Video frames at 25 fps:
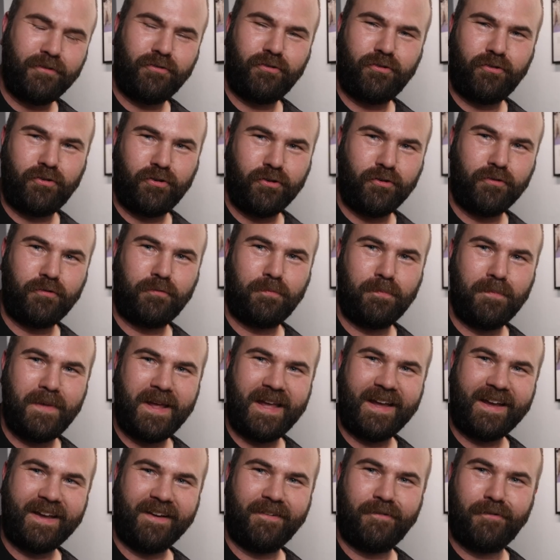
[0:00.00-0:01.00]
should
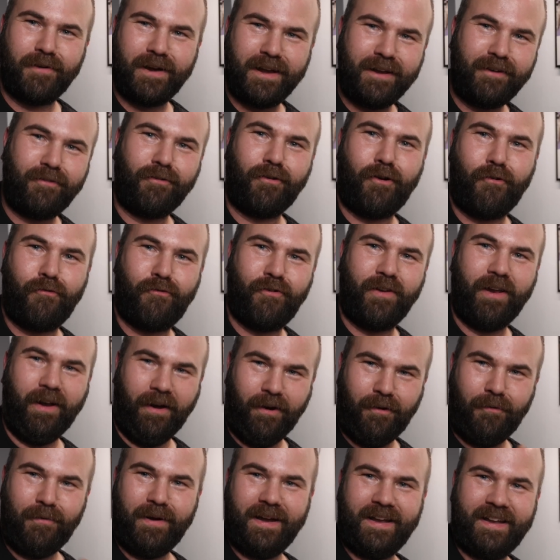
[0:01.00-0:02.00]
make a retro
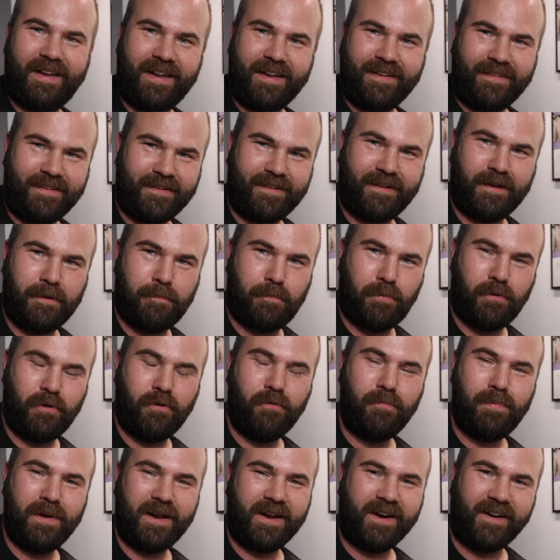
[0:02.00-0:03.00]
video with that C P
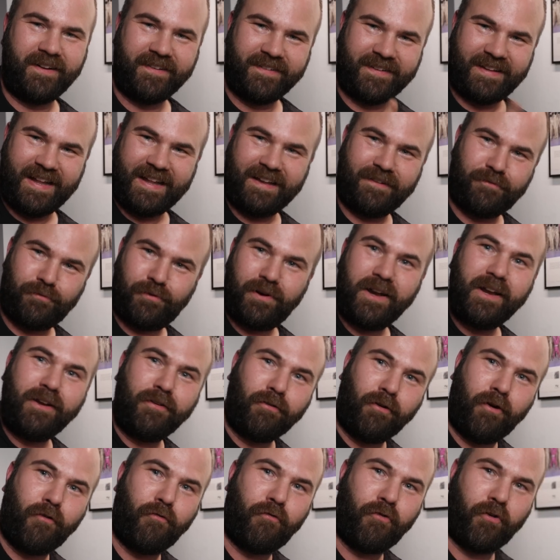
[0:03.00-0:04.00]
U, because that's
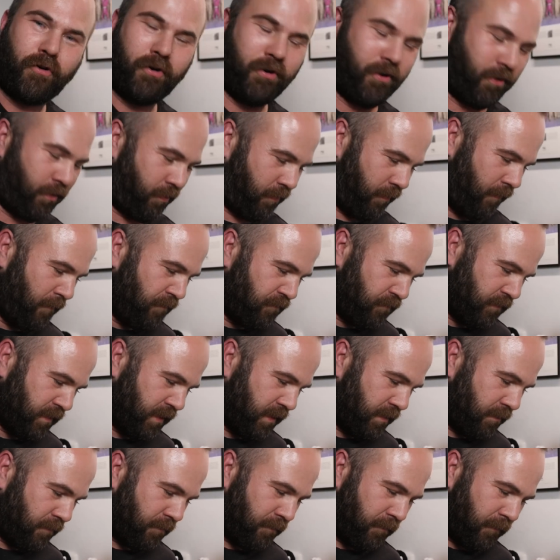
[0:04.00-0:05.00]
retro for her.
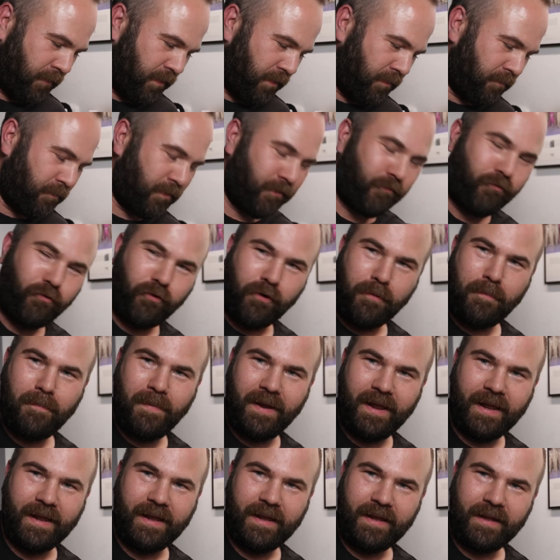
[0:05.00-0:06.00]
But for
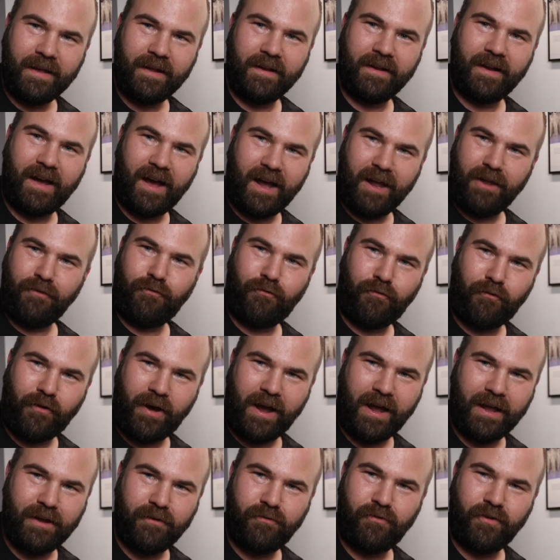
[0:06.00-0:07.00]
me, an i
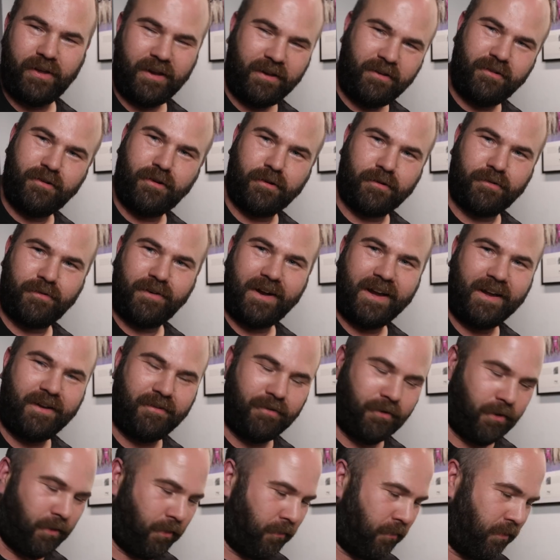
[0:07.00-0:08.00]
five is not
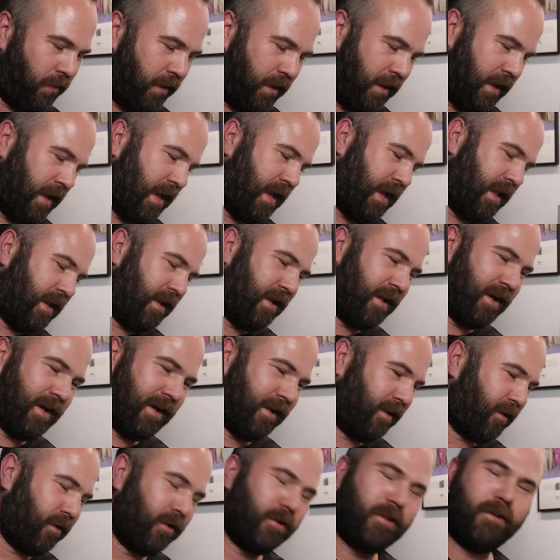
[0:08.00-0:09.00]
retro, and
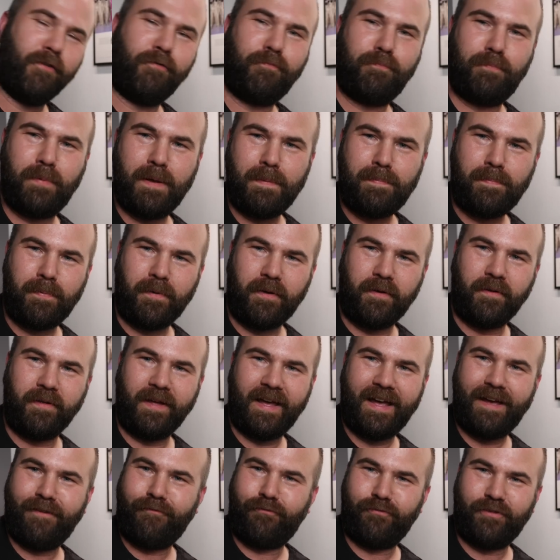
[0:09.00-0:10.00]
a lot of people
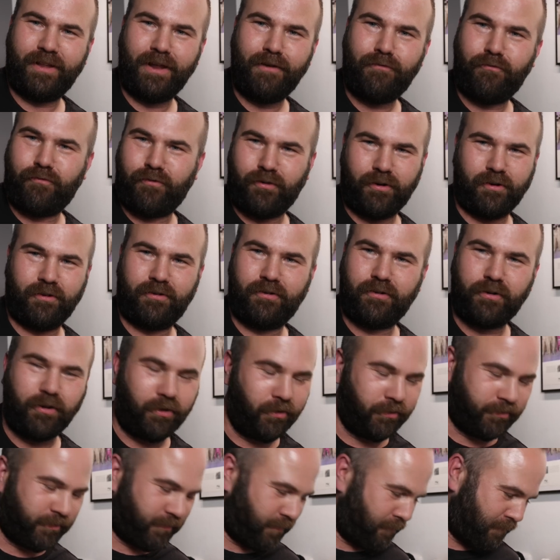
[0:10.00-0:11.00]
have different
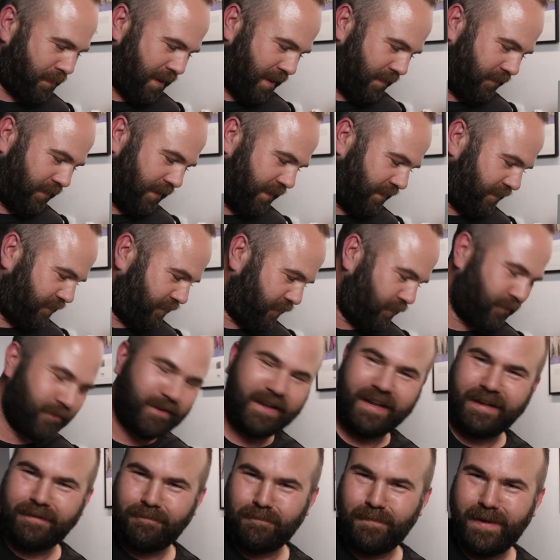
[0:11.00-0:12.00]
thoughts about it, so
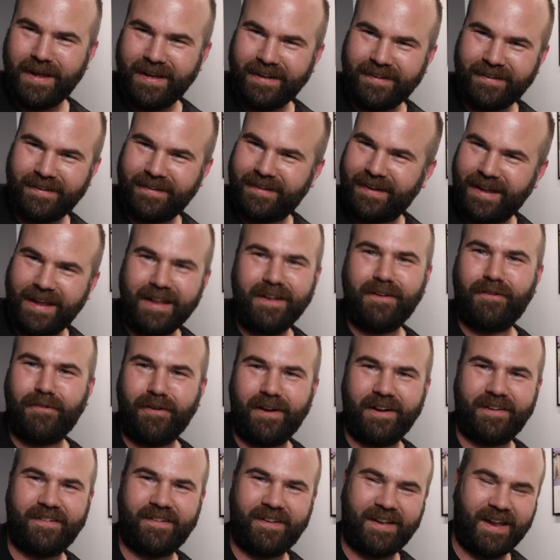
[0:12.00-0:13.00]
that makes it
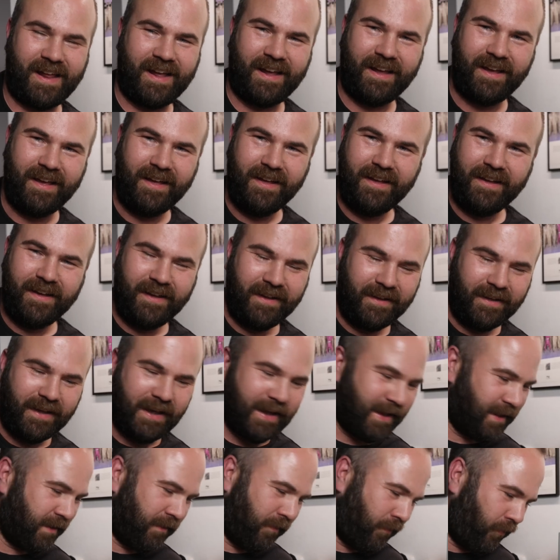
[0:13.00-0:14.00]
interesting.
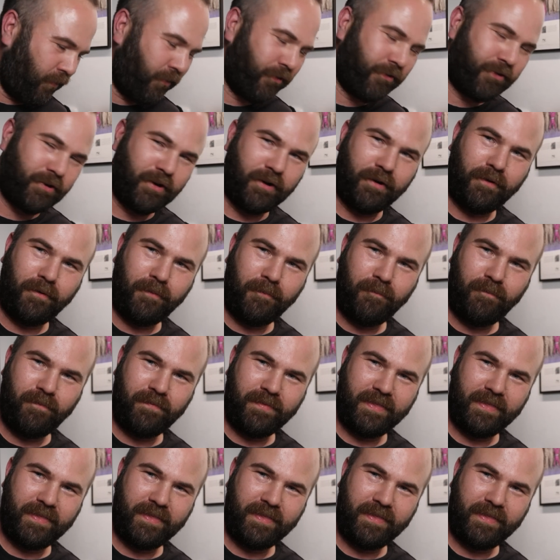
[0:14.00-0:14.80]
And also,